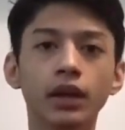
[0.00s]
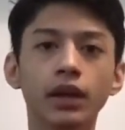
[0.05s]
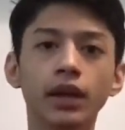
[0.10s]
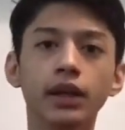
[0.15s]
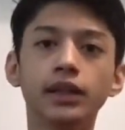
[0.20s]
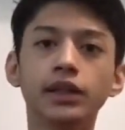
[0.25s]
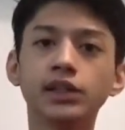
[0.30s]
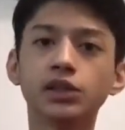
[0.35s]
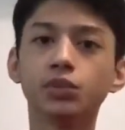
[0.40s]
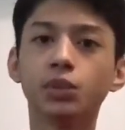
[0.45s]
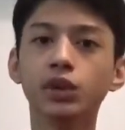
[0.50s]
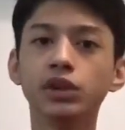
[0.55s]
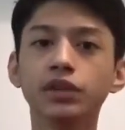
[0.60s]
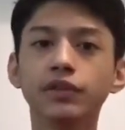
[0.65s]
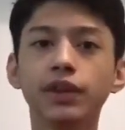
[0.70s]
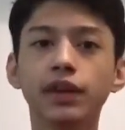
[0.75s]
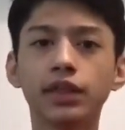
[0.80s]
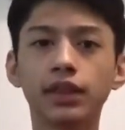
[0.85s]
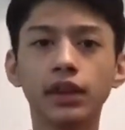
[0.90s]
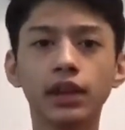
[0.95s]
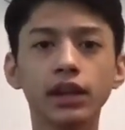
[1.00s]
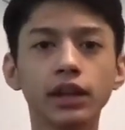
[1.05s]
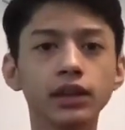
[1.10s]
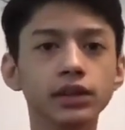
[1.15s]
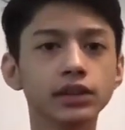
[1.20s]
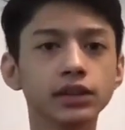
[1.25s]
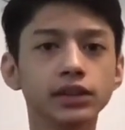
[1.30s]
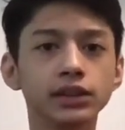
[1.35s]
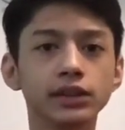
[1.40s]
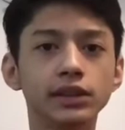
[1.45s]
It is one of the
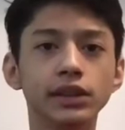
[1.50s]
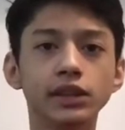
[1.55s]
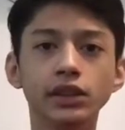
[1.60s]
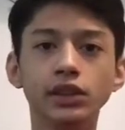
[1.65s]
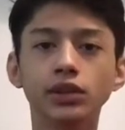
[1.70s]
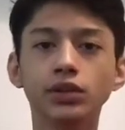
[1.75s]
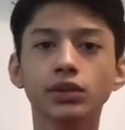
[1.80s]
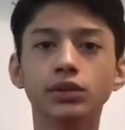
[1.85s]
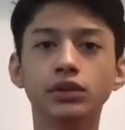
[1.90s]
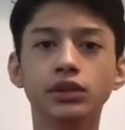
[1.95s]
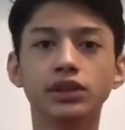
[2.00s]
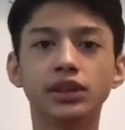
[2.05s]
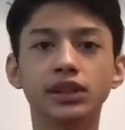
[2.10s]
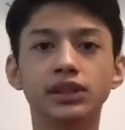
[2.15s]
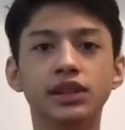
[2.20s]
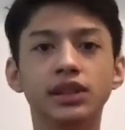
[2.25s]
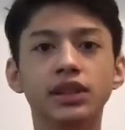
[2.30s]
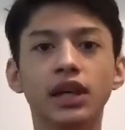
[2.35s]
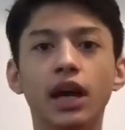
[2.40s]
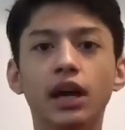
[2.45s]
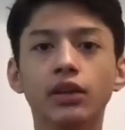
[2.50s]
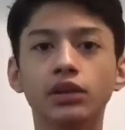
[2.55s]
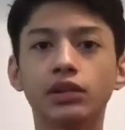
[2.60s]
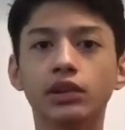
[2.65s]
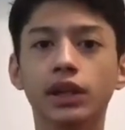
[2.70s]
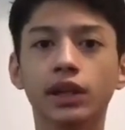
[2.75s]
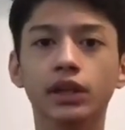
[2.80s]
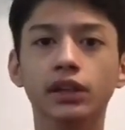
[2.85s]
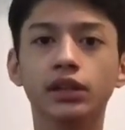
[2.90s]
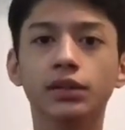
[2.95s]
things to use as an
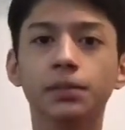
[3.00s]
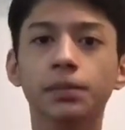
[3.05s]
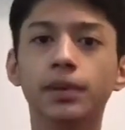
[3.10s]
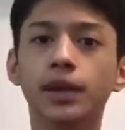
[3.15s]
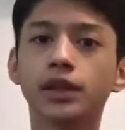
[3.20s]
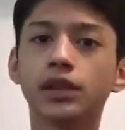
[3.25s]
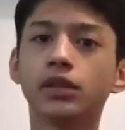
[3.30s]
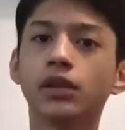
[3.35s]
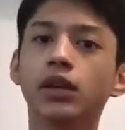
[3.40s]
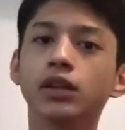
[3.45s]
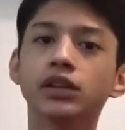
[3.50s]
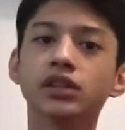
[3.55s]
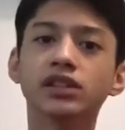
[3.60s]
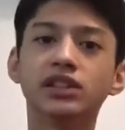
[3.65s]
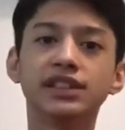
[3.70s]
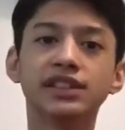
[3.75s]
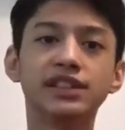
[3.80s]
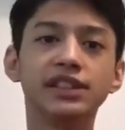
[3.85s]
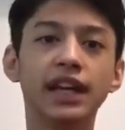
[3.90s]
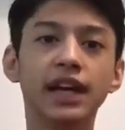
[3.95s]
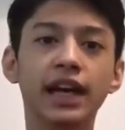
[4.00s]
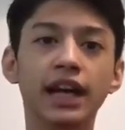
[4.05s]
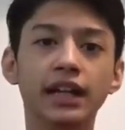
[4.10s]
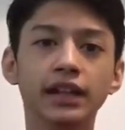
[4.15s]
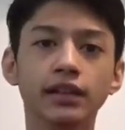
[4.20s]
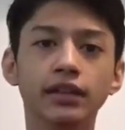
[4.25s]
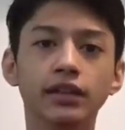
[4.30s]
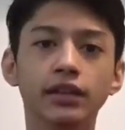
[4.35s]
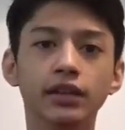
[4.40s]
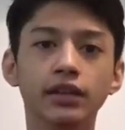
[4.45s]
outline to better
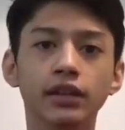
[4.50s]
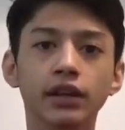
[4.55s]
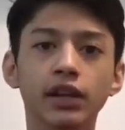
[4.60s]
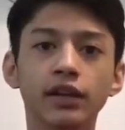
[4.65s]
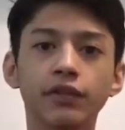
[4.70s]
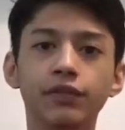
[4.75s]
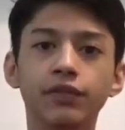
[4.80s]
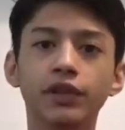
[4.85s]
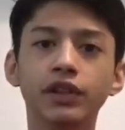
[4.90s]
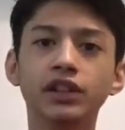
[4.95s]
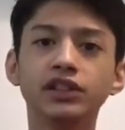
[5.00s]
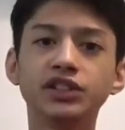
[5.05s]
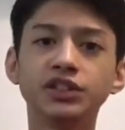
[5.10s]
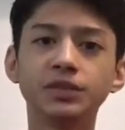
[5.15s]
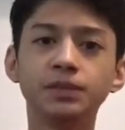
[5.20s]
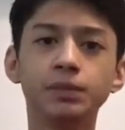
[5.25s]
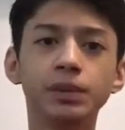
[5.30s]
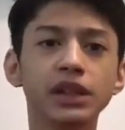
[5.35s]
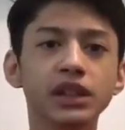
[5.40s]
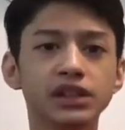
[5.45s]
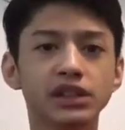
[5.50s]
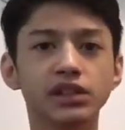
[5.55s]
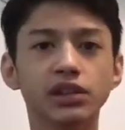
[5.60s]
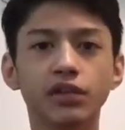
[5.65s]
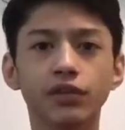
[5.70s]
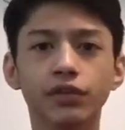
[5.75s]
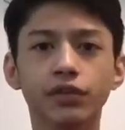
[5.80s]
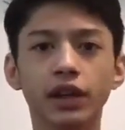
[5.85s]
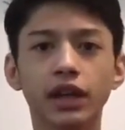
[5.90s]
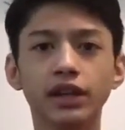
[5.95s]
understand a finished piece
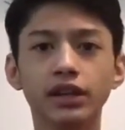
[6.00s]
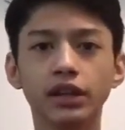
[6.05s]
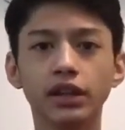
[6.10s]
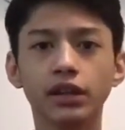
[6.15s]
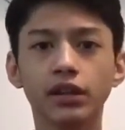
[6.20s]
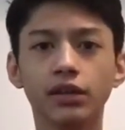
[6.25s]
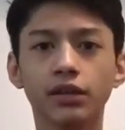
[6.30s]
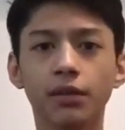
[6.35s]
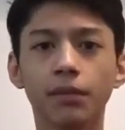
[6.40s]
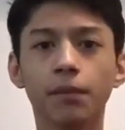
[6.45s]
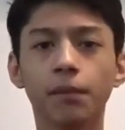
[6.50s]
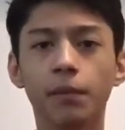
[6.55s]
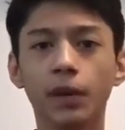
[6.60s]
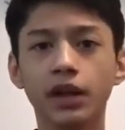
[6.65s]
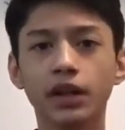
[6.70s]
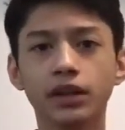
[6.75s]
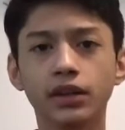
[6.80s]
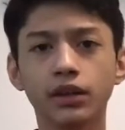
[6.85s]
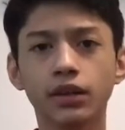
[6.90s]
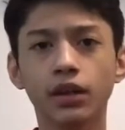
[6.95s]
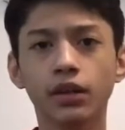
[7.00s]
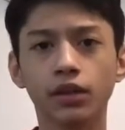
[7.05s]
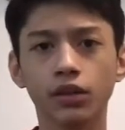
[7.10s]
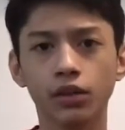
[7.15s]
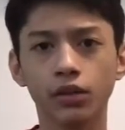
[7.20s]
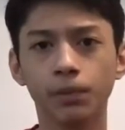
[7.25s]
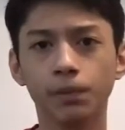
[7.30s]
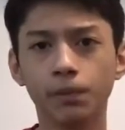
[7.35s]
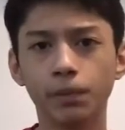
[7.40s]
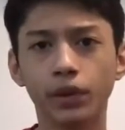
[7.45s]
of writing by another
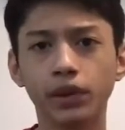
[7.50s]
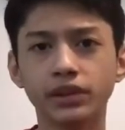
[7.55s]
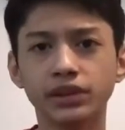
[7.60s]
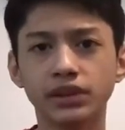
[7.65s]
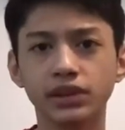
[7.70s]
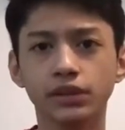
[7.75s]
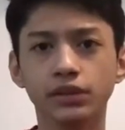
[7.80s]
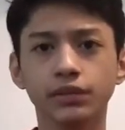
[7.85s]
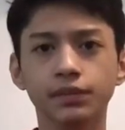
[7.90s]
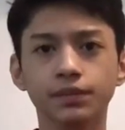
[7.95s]
person.